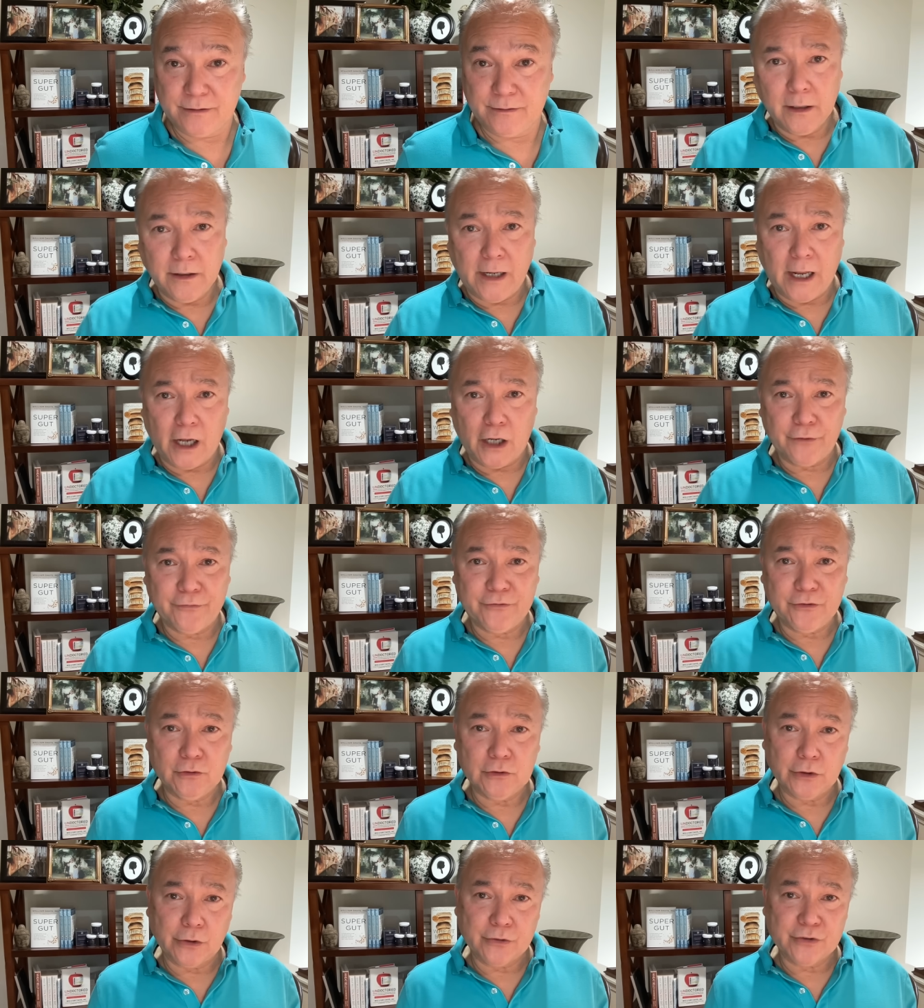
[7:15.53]
Now, if
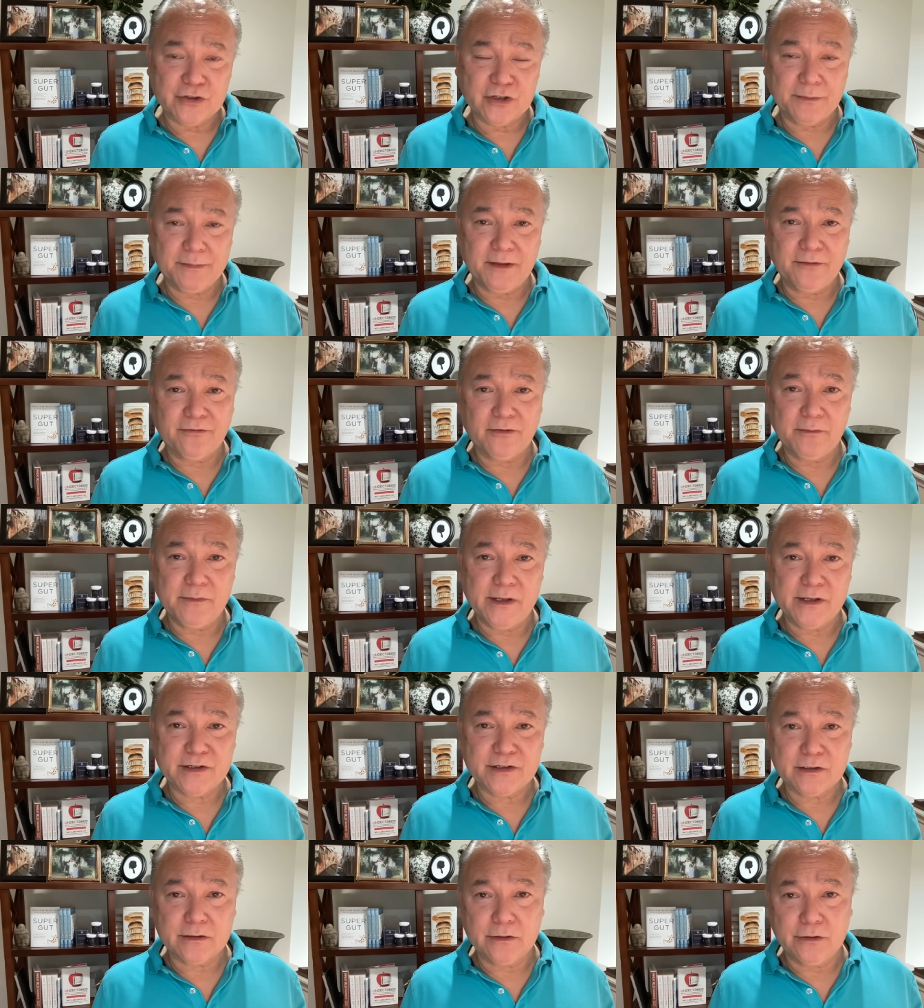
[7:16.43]
you learned something from
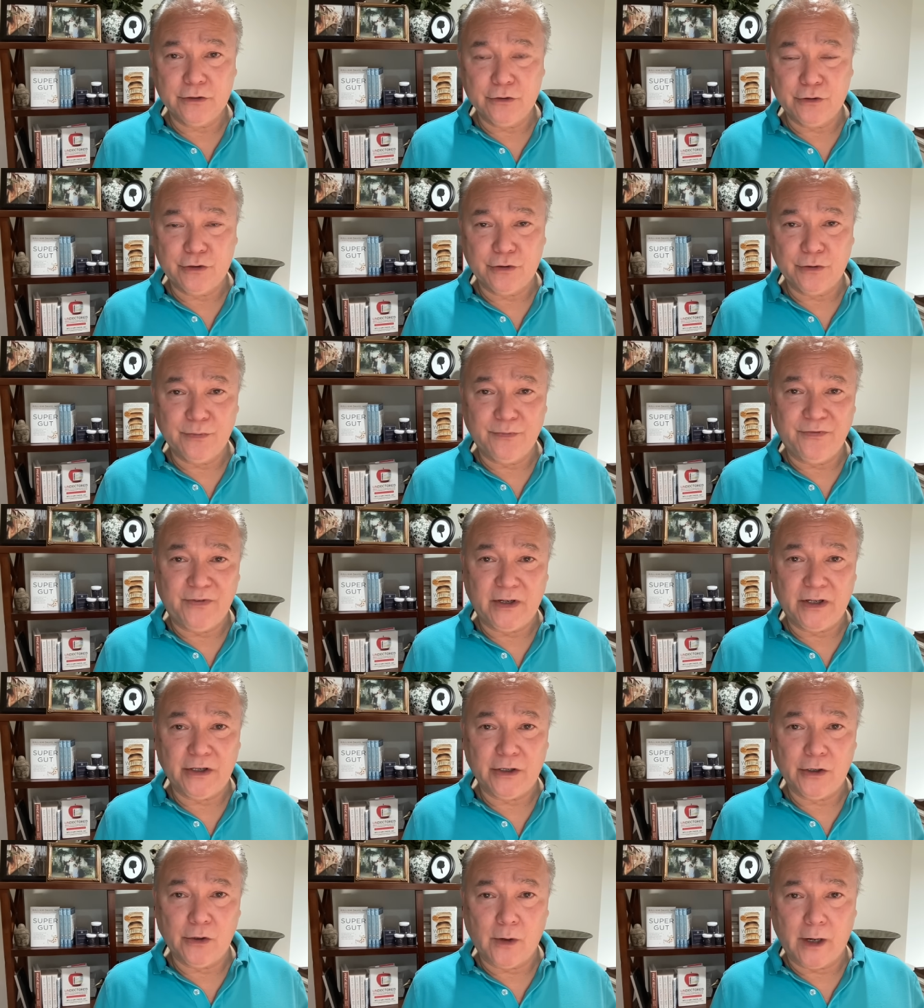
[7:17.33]
this YouTube
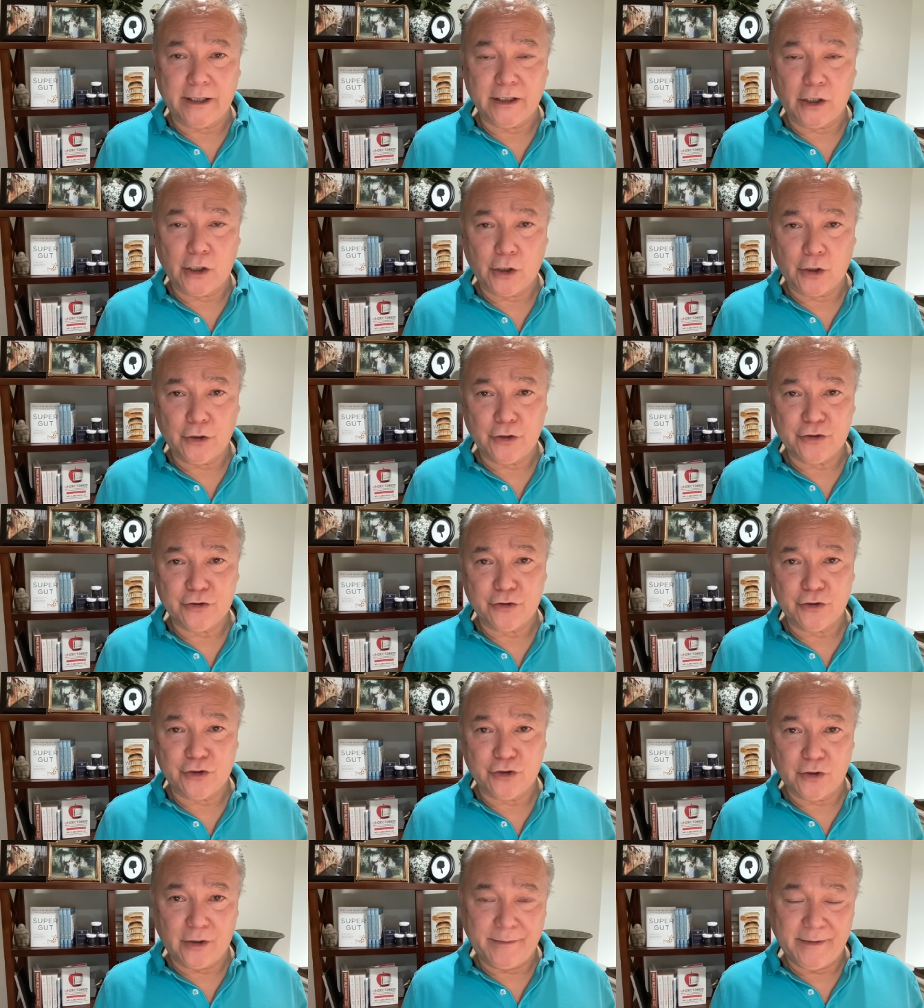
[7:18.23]
video, I encourage you to
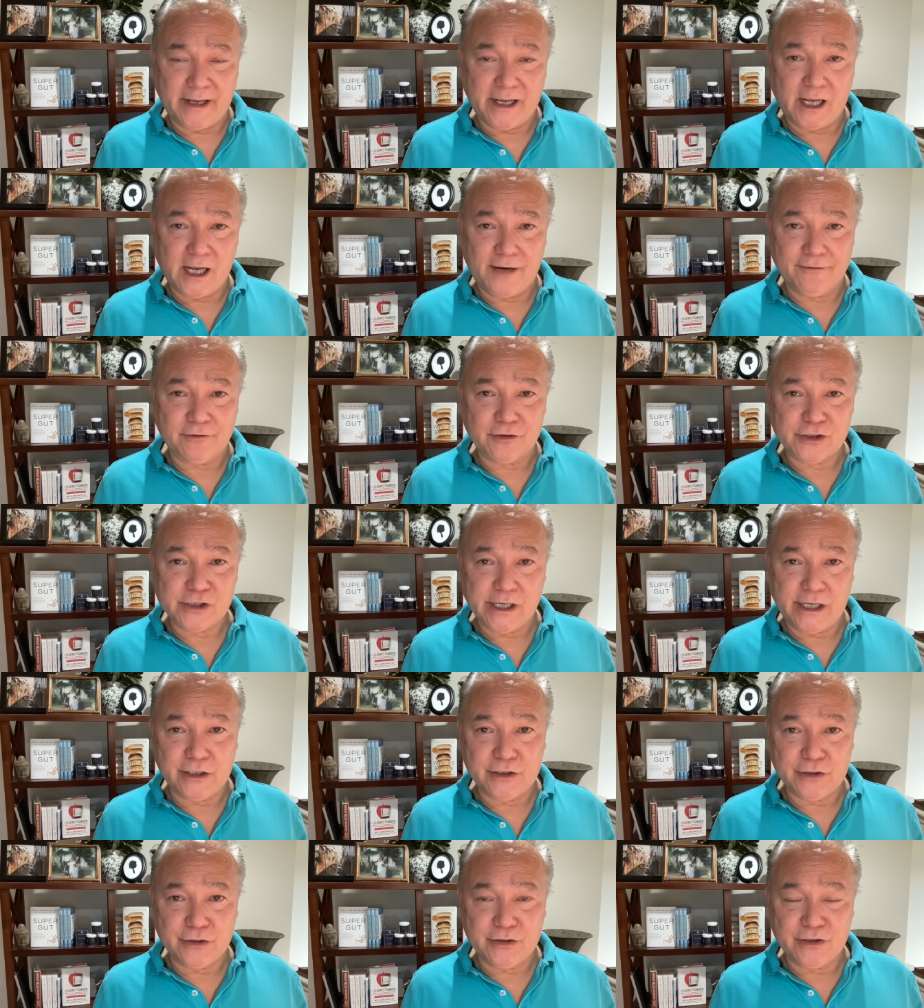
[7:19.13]
join my
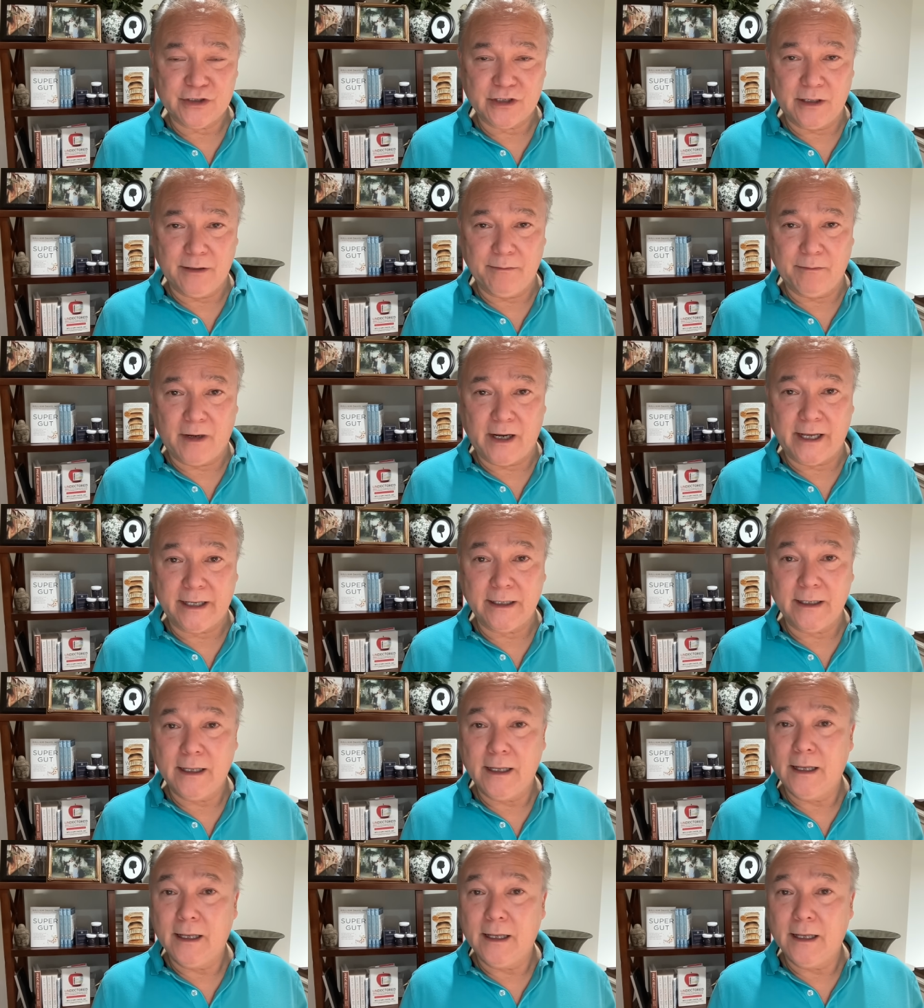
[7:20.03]
conversations in my